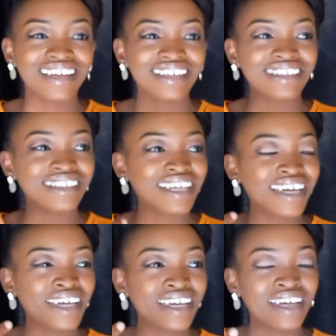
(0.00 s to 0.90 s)

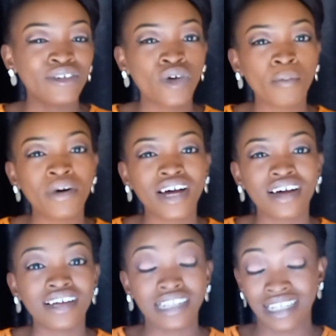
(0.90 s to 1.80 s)

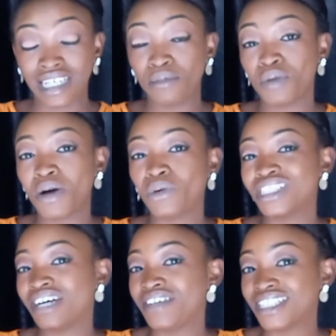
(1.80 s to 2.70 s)
An armed robber
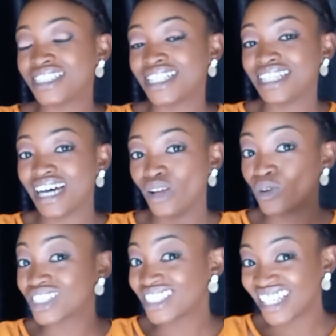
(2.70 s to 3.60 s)
was arrested
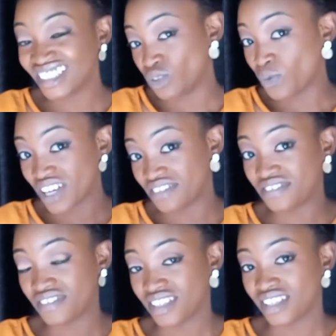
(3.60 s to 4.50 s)
alongside the wife.